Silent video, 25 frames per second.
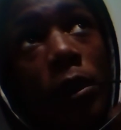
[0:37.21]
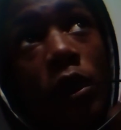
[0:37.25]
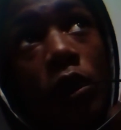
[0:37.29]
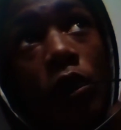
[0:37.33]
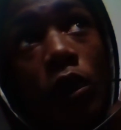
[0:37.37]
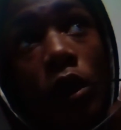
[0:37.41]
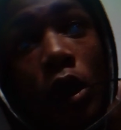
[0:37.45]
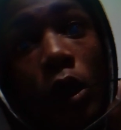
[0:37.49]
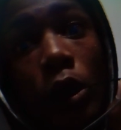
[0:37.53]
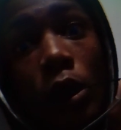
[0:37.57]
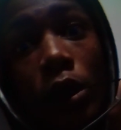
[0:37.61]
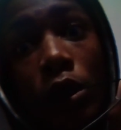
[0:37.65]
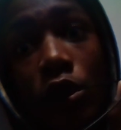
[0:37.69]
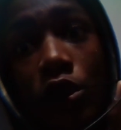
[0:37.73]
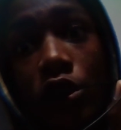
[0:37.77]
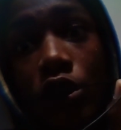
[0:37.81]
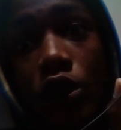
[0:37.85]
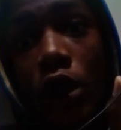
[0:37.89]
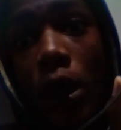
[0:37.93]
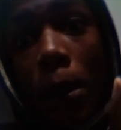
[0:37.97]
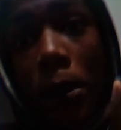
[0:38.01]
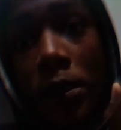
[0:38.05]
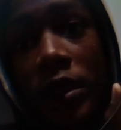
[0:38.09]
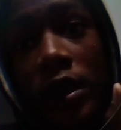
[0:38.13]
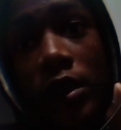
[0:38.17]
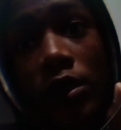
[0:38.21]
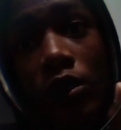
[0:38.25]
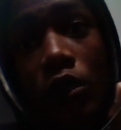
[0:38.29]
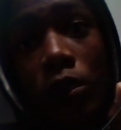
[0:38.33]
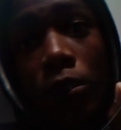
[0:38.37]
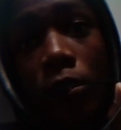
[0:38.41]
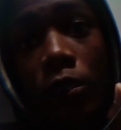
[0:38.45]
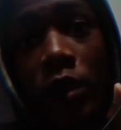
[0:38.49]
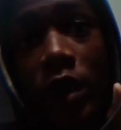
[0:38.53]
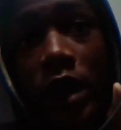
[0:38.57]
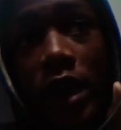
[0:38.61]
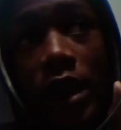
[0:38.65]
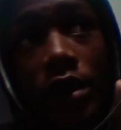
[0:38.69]
me to go into shops and do
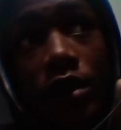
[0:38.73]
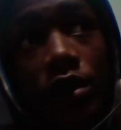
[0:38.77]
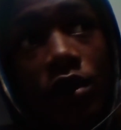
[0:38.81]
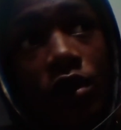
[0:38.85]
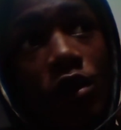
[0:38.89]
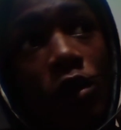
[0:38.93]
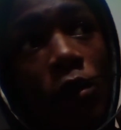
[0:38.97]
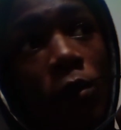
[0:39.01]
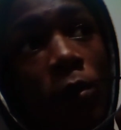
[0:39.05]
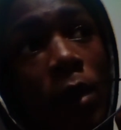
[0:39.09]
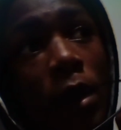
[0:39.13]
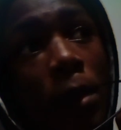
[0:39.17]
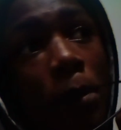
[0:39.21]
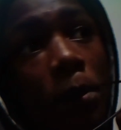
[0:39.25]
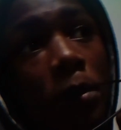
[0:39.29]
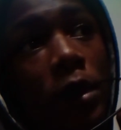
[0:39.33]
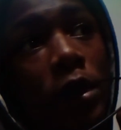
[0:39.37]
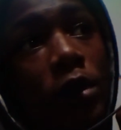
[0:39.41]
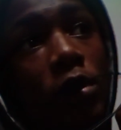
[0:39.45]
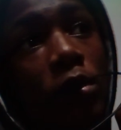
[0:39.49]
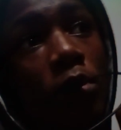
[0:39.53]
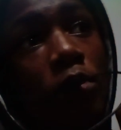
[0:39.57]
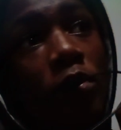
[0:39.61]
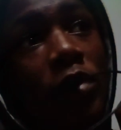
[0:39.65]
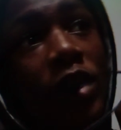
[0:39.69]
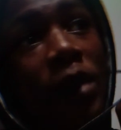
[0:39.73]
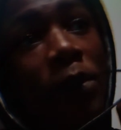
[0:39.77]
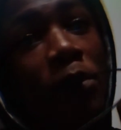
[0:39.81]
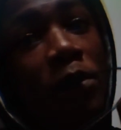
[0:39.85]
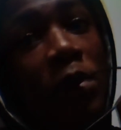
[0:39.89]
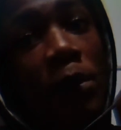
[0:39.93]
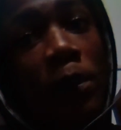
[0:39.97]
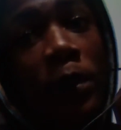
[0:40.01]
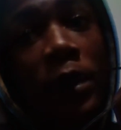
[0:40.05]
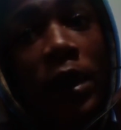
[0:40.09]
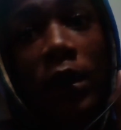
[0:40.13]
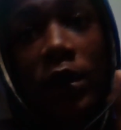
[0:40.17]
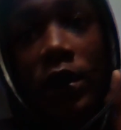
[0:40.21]
pranks? Do you want me to prank
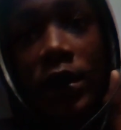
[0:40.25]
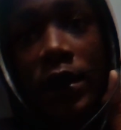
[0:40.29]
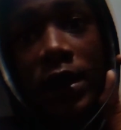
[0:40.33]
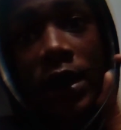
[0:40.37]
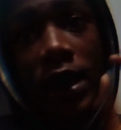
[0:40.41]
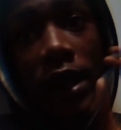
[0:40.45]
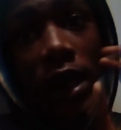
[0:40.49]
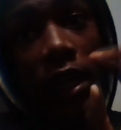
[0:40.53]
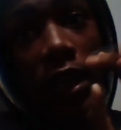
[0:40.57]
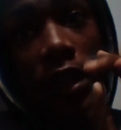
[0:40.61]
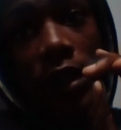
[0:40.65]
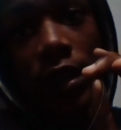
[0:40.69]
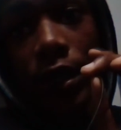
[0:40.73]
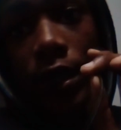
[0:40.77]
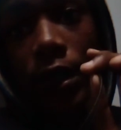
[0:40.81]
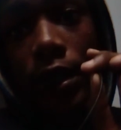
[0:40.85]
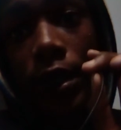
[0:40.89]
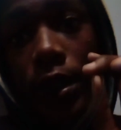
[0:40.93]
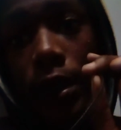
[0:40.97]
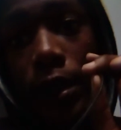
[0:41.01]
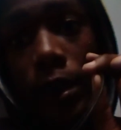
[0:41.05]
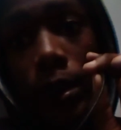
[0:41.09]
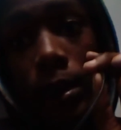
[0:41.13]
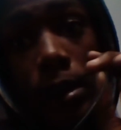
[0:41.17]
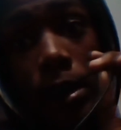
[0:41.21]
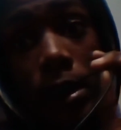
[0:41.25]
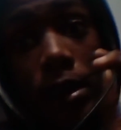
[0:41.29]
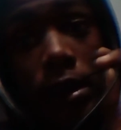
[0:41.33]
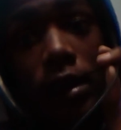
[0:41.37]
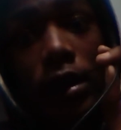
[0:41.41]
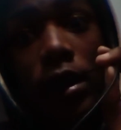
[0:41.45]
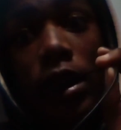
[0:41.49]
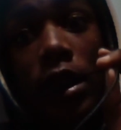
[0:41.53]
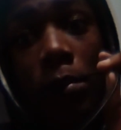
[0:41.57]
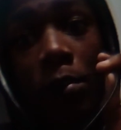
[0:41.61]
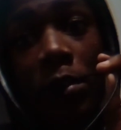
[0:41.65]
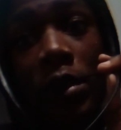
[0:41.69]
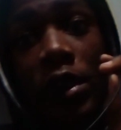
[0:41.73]
people outside?
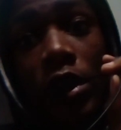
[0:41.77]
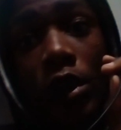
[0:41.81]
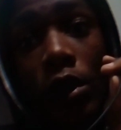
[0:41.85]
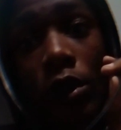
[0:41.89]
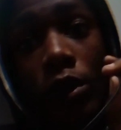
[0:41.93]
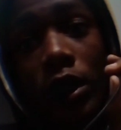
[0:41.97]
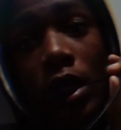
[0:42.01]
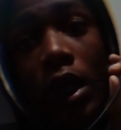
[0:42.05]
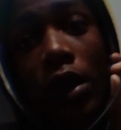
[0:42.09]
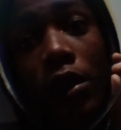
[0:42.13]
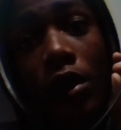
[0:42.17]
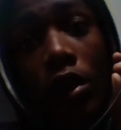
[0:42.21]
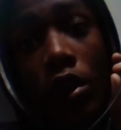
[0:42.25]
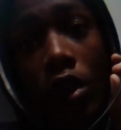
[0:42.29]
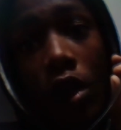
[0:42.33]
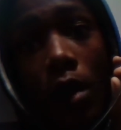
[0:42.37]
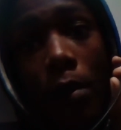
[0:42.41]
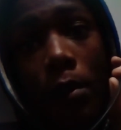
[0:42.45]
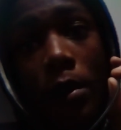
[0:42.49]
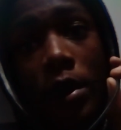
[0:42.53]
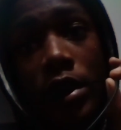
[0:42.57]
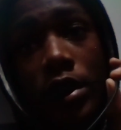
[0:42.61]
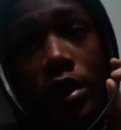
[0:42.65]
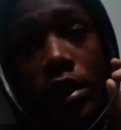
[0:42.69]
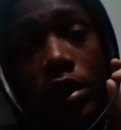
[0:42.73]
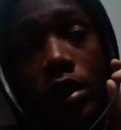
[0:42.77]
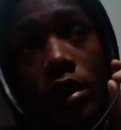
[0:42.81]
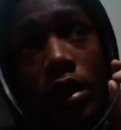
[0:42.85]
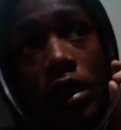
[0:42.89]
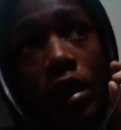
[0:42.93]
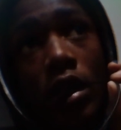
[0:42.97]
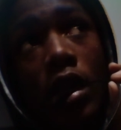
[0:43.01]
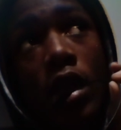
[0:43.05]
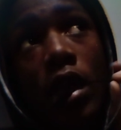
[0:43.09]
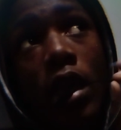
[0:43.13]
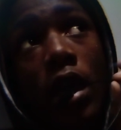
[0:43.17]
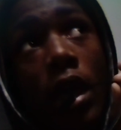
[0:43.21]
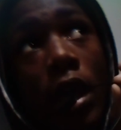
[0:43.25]
Just let me know down in the comments
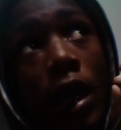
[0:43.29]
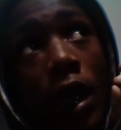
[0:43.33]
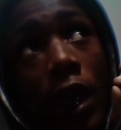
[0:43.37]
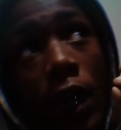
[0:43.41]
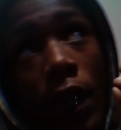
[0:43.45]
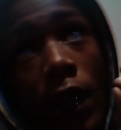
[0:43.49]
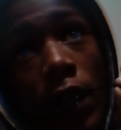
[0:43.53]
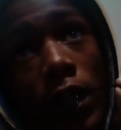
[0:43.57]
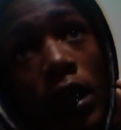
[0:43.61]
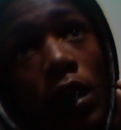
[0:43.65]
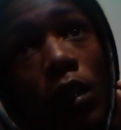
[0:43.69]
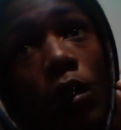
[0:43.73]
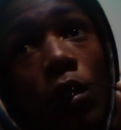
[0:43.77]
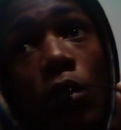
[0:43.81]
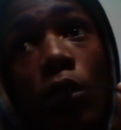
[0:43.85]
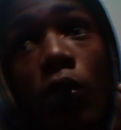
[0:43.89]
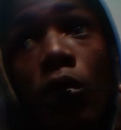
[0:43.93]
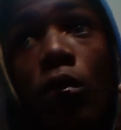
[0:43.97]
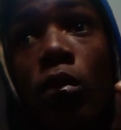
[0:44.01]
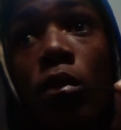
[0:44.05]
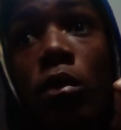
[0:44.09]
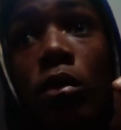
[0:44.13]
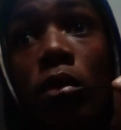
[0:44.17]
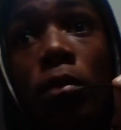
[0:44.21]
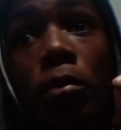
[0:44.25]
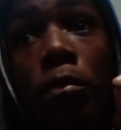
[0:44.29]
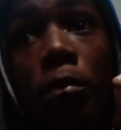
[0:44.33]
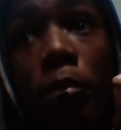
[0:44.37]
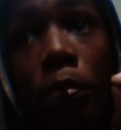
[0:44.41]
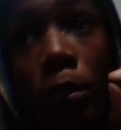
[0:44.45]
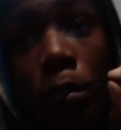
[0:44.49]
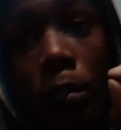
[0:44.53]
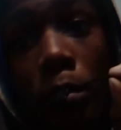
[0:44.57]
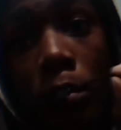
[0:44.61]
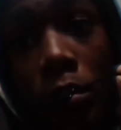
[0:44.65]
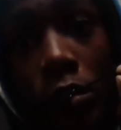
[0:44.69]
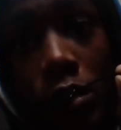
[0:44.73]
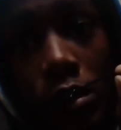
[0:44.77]
and I'll
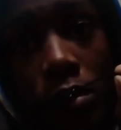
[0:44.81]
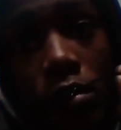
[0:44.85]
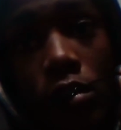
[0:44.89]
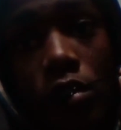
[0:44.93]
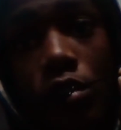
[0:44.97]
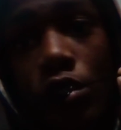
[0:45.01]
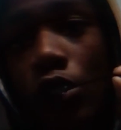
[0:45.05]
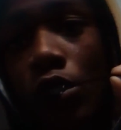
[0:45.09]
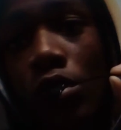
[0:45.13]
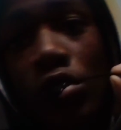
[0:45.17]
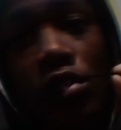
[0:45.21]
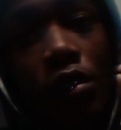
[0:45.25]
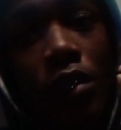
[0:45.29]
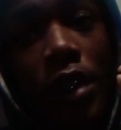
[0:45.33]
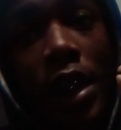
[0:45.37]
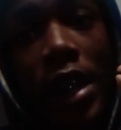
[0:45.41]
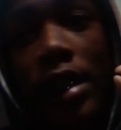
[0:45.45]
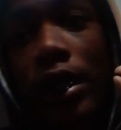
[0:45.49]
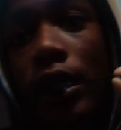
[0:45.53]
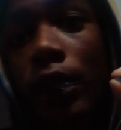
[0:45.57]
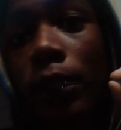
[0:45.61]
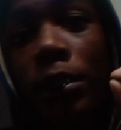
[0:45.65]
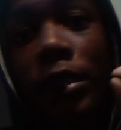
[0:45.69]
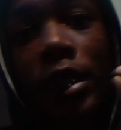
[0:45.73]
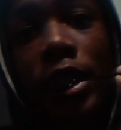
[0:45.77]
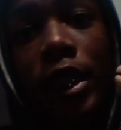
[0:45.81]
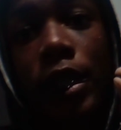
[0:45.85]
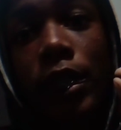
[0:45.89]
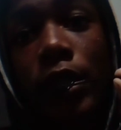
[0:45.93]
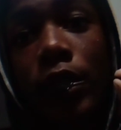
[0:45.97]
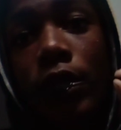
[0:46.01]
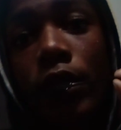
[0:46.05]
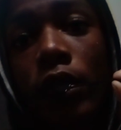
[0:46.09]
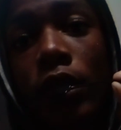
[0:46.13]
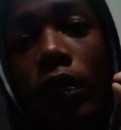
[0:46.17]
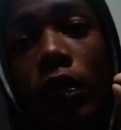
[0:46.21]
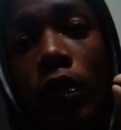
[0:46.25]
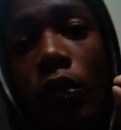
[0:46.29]
choose randomly
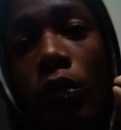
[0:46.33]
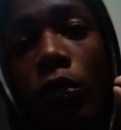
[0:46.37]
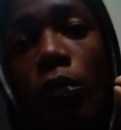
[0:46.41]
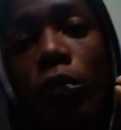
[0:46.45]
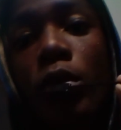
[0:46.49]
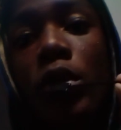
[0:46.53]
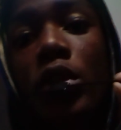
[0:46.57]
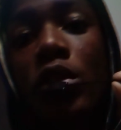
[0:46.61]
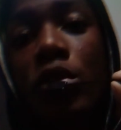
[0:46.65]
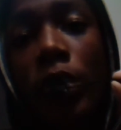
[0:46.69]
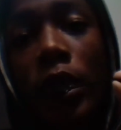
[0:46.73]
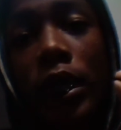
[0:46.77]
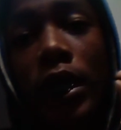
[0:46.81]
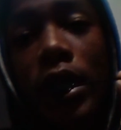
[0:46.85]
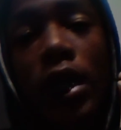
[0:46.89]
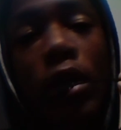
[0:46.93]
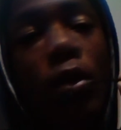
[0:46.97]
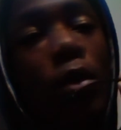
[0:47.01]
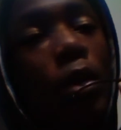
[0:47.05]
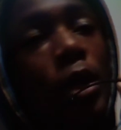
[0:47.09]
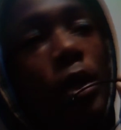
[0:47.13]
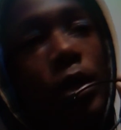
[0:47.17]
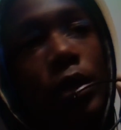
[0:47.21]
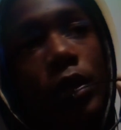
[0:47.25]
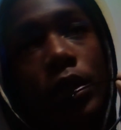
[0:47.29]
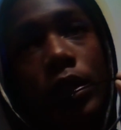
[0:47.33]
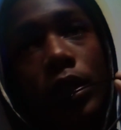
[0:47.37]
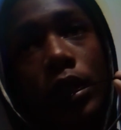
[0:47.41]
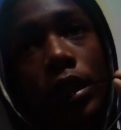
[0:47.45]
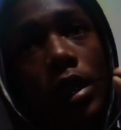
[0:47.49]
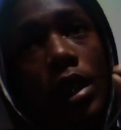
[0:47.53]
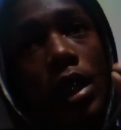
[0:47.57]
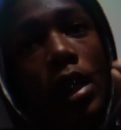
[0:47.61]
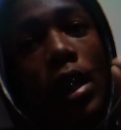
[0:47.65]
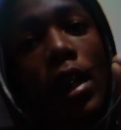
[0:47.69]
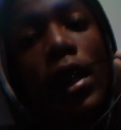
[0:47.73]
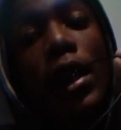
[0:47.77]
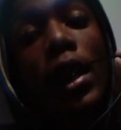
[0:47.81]
which one I want
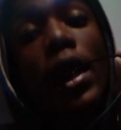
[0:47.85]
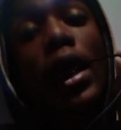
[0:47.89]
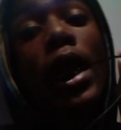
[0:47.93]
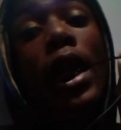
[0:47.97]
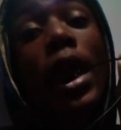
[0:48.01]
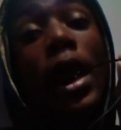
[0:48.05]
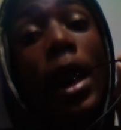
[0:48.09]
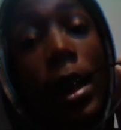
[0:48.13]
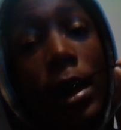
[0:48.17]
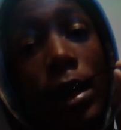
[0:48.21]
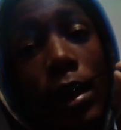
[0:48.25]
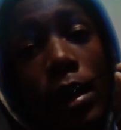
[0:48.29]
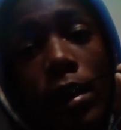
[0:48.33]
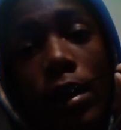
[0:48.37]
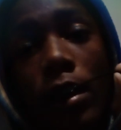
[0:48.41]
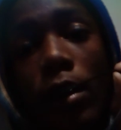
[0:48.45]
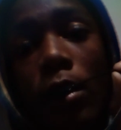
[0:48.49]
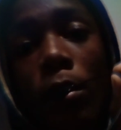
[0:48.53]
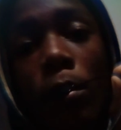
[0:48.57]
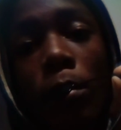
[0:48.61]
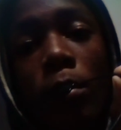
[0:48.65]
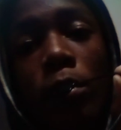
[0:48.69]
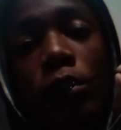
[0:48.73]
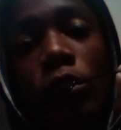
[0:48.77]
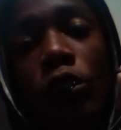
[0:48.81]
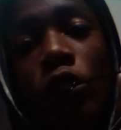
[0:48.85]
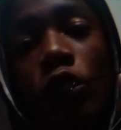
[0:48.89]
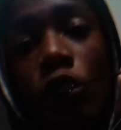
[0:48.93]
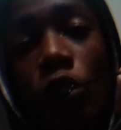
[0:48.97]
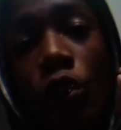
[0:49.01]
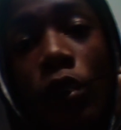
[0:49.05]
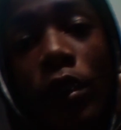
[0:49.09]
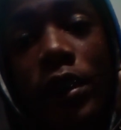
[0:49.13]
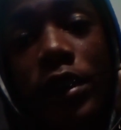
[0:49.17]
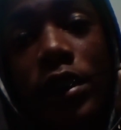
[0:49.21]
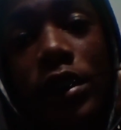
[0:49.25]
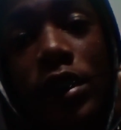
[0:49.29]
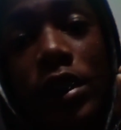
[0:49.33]
and then I'll
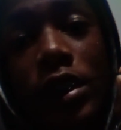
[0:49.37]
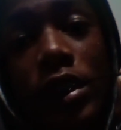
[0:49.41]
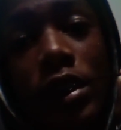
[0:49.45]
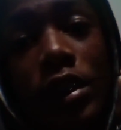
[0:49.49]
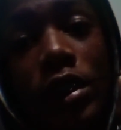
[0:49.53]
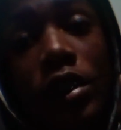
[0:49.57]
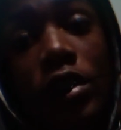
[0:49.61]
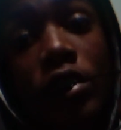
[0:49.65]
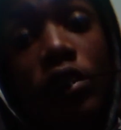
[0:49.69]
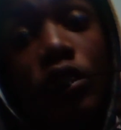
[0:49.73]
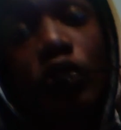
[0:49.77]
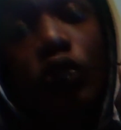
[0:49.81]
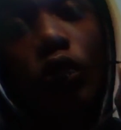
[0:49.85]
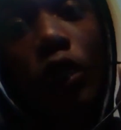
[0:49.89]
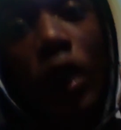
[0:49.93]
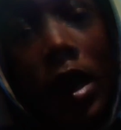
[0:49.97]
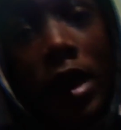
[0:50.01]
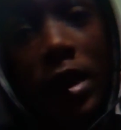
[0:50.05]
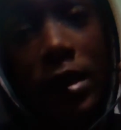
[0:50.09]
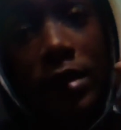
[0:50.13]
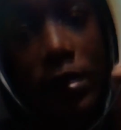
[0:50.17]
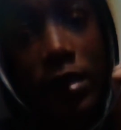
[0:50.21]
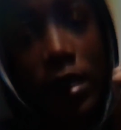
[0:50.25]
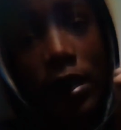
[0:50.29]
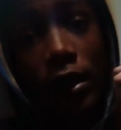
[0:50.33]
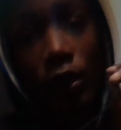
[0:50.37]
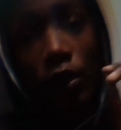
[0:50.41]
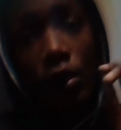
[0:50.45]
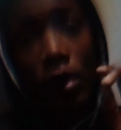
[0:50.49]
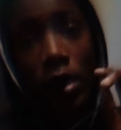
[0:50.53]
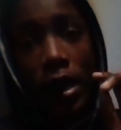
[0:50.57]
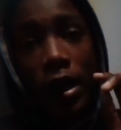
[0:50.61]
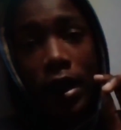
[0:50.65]
do it. So guys, thank you